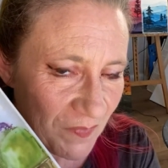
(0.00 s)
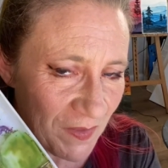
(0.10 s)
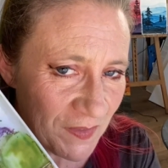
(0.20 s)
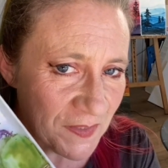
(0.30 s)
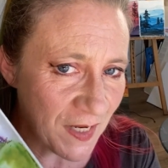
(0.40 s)

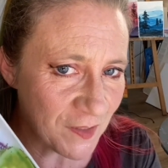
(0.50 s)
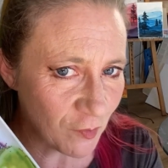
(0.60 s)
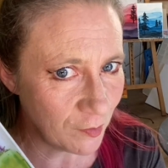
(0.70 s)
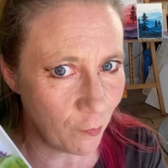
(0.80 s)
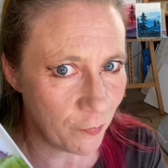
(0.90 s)
These guys are
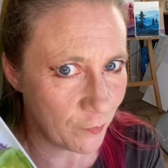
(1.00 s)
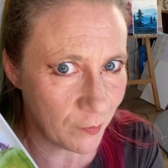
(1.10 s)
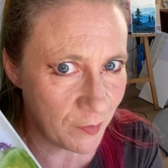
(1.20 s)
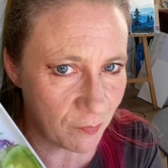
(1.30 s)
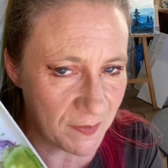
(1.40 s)
little
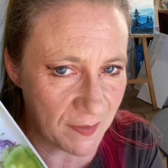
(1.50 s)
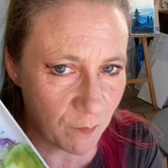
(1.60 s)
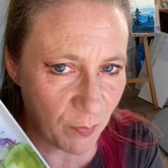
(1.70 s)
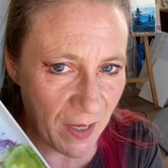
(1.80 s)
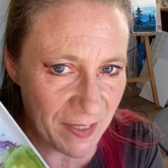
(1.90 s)

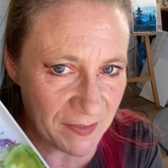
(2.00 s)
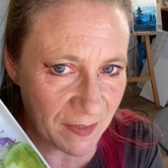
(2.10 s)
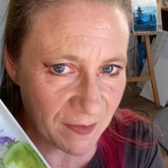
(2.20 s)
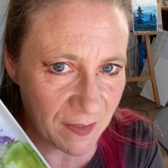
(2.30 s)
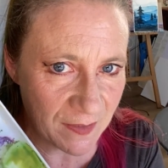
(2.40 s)
33-cent
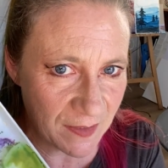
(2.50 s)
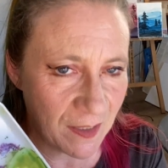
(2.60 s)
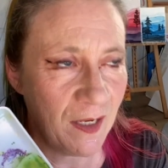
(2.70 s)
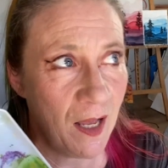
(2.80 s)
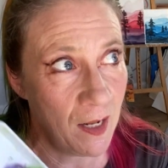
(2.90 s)
plastic things that
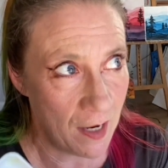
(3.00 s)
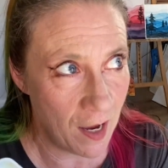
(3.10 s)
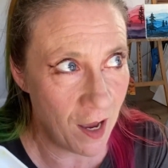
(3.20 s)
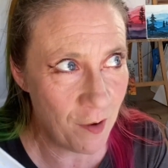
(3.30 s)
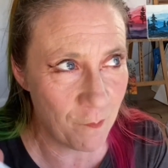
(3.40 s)
I got
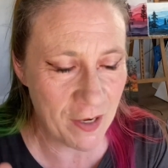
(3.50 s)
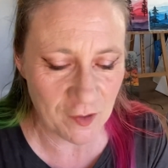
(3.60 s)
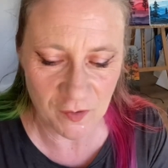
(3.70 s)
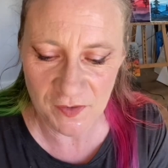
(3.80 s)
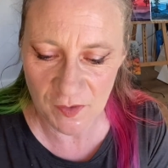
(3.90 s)
at
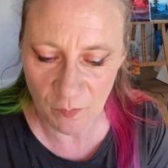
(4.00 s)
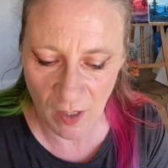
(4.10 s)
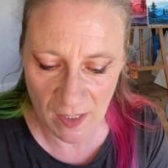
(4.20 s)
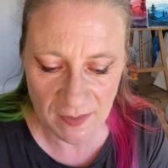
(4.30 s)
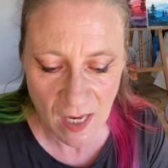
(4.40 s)
Michael's,
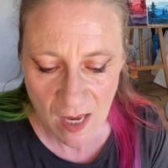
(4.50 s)
surprise,